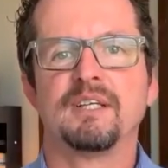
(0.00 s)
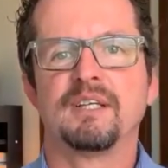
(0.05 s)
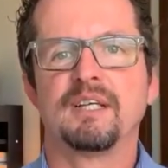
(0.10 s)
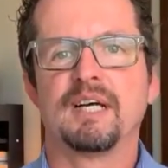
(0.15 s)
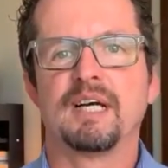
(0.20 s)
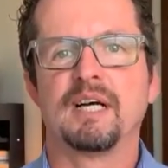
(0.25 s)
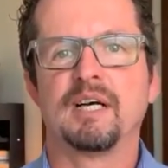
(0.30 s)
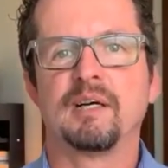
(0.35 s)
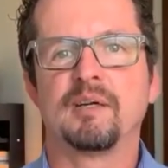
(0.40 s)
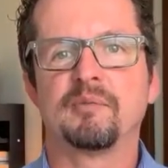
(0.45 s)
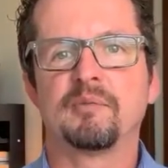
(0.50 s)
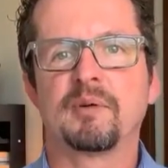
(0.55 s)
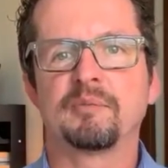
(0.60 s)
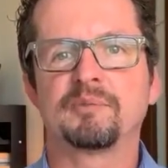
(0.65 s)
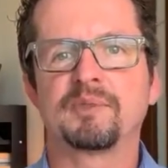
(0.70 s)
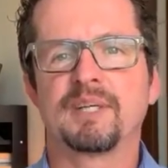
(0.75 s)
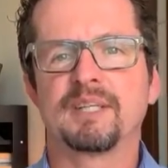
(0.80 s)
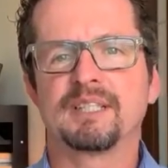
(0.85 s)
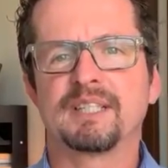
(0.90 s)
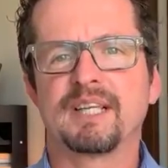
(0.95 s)
I'm
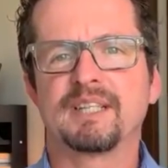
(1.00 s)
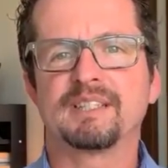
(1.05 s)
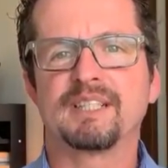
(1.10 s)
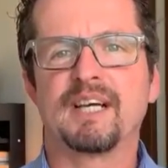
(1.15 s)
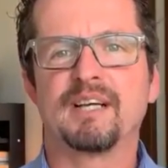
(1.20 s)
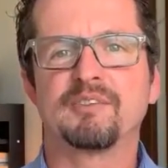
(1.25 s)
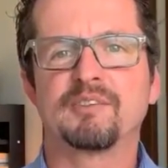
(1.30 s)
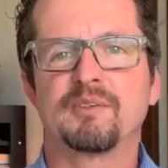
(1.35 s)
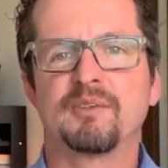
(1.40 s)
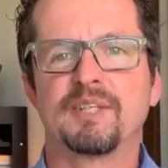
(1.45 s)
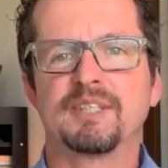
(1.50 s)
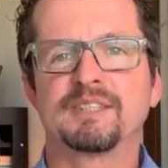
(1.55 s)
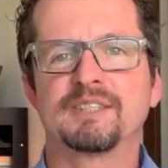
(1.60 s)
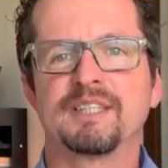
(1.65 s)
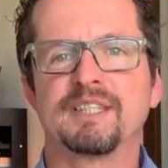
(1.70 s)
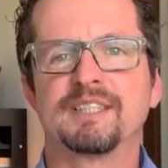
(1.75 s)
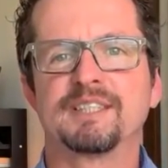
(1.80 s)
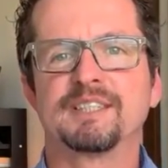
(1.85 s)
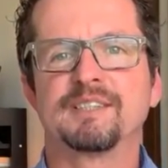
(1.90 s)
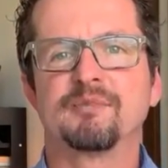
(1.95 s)
trying to take live
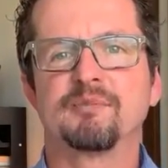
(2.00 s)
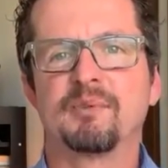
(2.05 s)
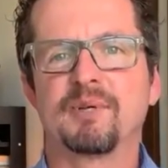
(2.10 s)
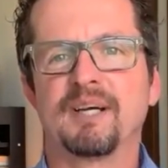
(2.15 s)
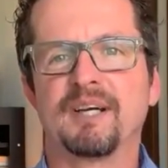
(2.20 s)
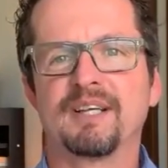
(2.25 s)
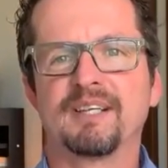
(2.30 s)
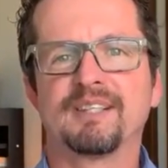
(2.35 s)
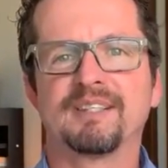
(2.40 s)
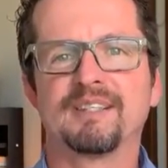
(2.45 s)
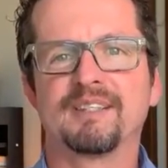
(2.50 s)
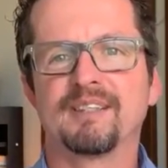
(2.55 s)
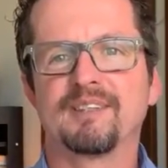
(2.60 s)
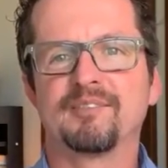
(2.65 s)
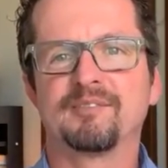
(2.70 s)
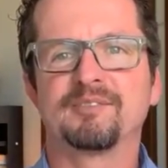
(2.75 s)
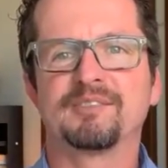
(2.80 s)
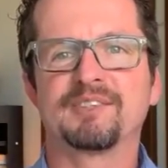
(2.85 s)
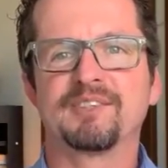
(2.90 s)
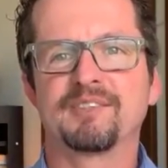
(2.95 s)
questions, but
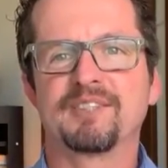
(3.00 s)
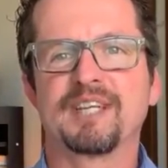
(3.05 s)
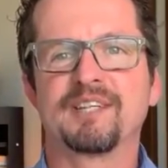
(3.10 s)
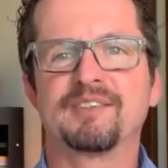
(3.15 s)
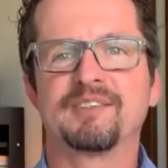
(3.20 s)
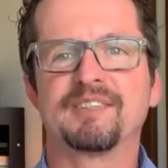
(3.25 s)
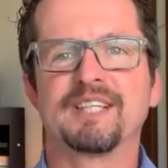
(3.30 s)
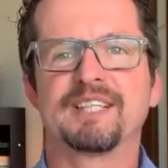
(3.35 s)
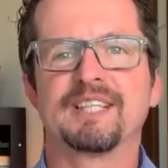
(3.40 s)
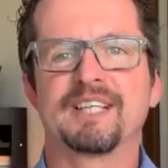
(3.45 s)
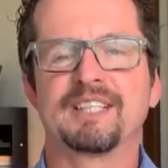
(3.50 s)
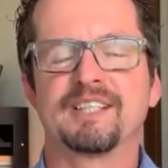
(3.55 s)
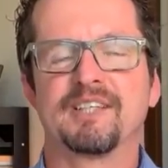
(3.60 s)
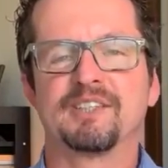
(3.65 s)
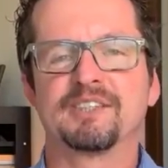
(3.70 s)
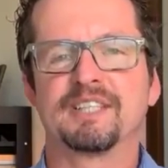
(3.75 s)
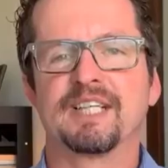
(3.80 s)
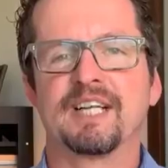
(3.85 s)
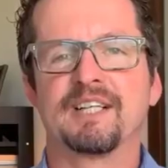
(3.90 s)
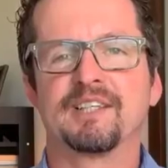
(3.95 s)
still getting the
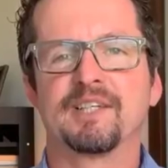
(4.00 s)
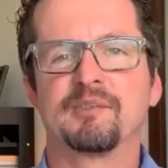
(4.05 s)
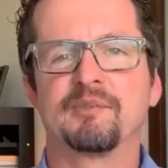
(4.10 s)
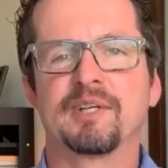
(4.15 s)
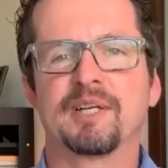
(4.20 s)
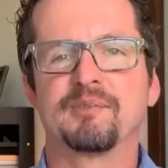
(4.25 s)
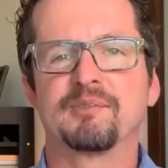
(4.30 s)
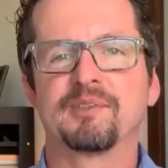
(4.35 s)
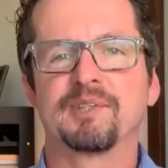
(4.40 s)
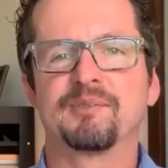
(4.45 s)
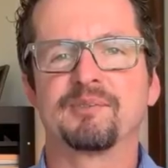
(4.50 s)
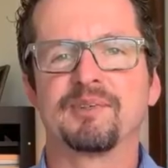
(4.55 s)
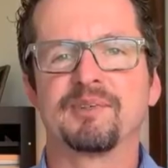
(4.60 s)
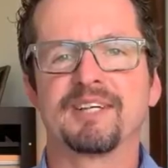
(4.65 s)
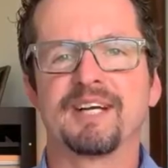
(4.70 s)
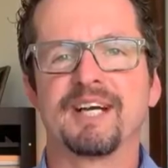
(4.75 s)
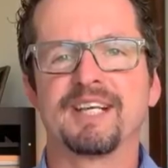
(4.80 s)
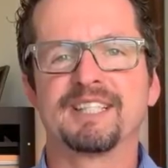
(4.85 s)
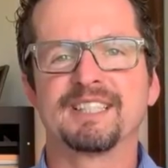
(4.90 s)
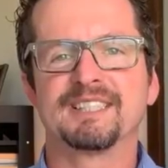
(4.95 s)
technology down a little bit. I'm a little
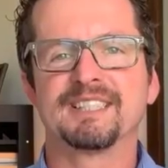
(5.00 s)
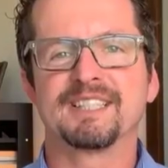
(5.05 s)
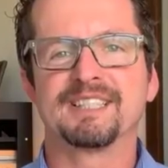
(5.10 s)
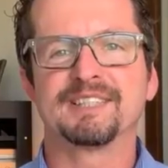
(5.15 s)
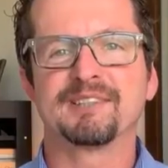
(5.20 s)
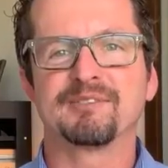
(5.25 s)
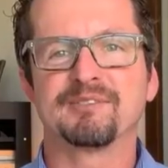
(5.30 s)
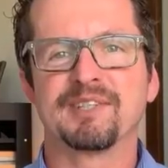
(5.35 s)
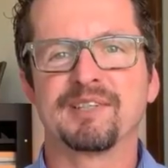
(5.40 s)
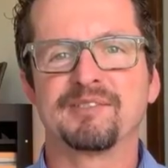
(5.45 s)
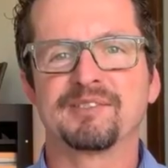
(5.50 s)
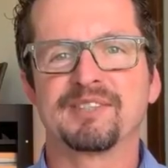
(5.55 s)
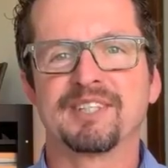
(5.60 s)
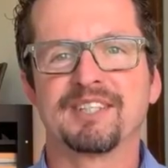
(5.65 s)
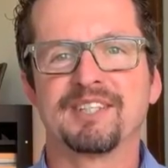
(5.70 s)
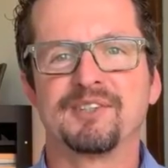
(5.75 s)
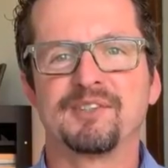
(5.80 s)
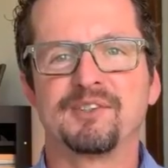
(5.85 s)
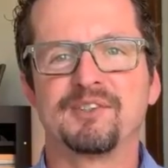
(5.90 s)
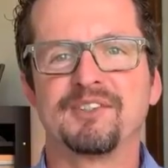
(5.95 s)
behind the scenes sometimes on
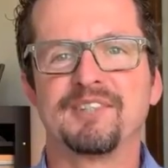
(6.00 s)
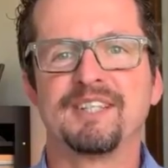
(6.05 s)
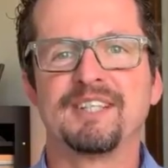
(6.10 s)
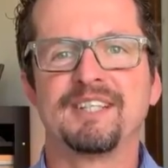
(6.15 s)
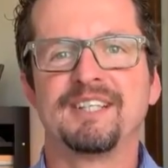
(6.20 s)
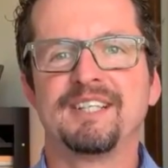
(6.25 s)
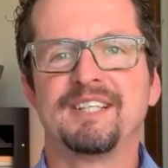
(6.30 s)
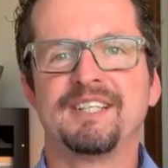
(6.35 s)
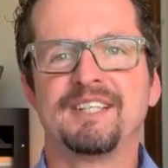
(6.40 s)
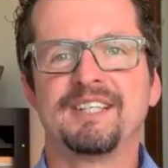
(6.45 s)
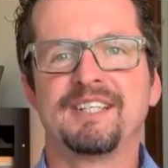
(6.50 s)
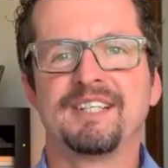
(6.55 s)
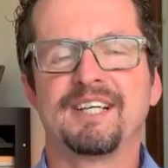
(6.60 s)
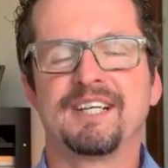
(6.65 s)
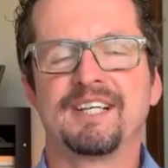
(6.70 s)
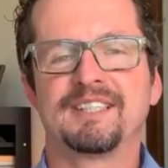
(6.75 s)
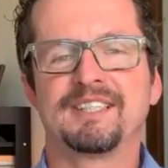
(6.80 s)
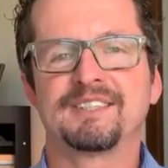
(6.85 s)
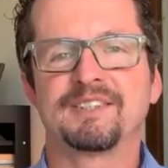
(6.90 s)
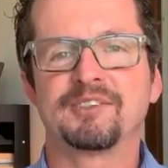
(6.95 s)
the whole
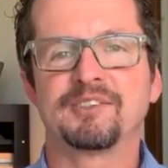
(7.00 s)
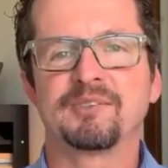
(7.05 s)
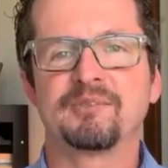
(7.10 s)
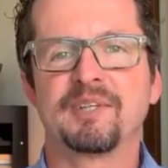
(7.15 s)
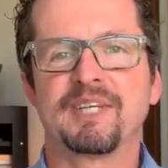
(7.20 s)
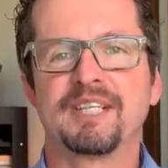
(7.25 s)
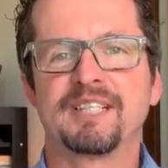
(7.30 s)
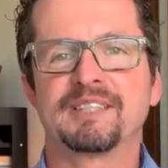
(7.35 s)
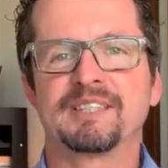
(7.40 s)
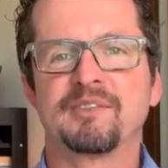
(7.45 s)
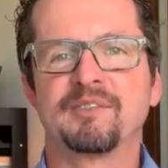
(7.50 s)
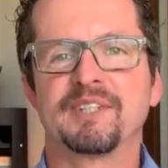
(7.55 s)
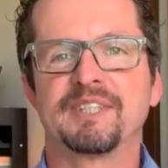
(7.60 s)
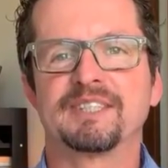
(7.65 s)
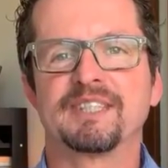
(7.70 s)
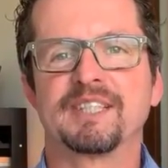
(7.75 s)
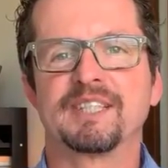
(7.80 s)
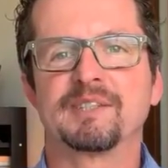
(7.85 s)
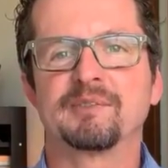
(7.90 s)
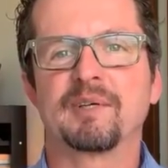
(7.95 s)
social media and some of these
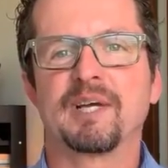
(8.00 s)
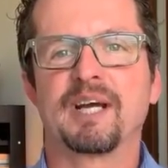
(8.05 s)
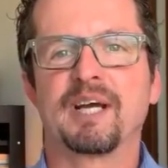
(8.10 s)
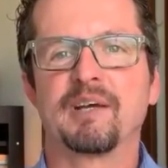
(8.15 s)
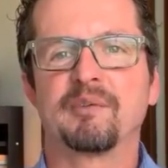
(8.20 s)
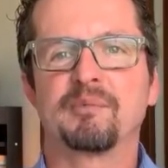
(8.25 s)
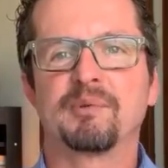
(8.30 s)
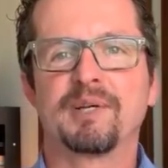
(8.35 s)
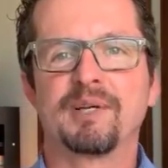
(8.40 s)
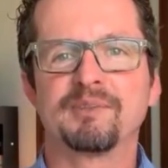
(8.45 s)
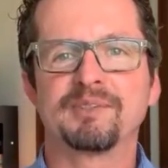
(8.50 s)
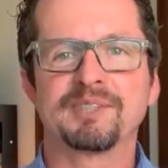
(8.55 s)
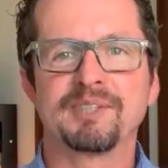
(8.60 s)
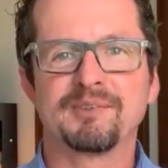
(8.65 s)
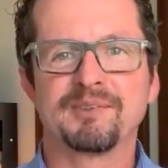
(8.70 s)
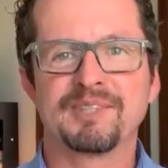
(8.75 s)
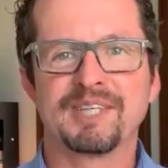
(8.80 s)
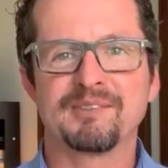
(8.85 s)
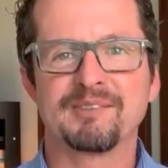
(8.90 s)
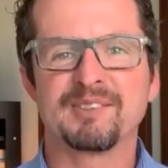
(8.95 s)
things, but I promise you I
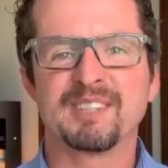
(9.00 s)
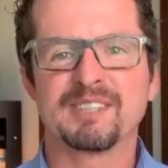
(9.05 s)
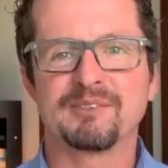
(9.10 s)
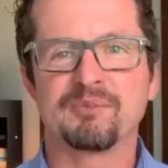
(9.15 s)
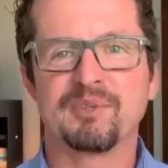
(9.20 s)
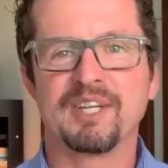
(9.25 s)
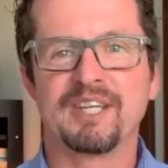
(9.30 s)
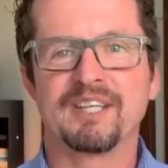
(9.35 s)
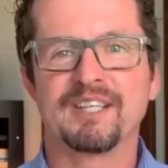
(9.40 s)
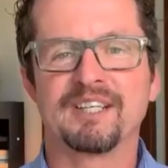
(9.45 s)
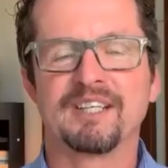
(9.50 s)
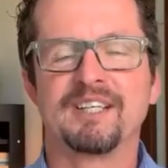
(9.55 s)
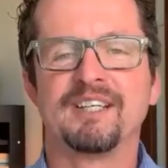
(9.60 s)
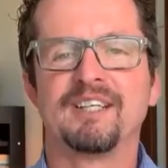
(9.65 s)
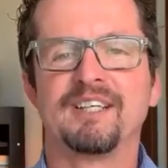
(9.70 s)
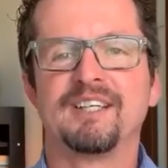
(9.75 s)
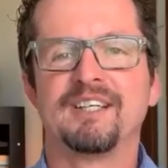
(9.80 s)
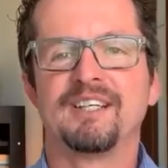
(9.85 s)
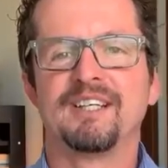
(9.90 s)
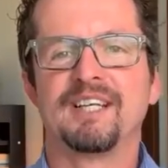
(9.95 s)
will get up to speed
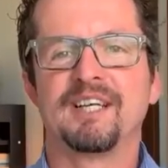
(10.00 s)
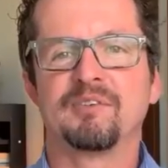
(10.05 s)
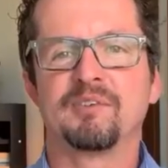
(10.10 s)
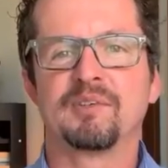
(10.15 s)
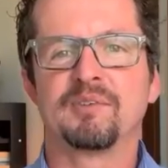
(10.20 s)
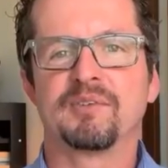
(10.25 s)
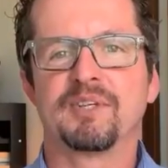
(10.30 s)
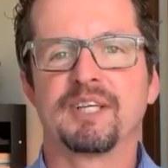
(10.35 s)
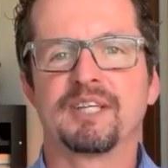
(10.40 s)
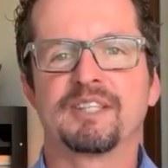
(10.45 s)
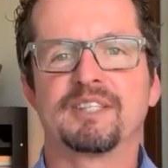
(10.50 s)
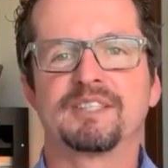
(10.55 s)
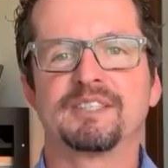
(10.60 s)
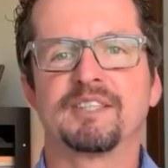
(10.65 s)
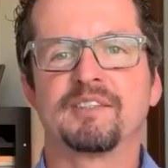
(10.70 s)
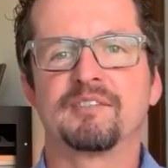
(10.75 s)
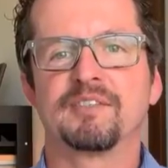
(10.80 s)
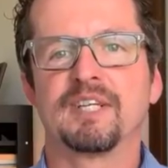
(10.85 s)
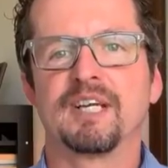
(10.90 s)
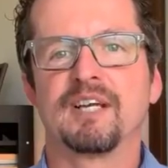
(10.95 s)
and we will get this
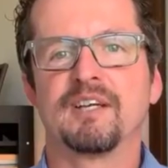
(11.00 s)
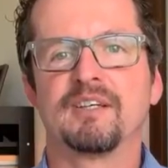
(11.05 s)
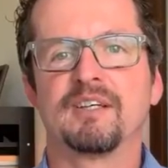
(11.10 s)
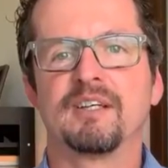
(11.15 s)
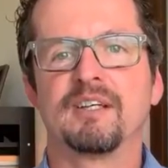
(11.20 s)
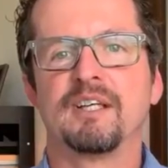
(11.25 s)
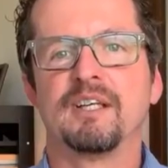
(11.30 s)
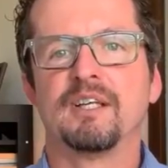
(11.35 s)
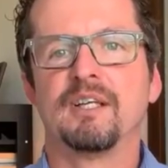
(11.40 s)
stuff down.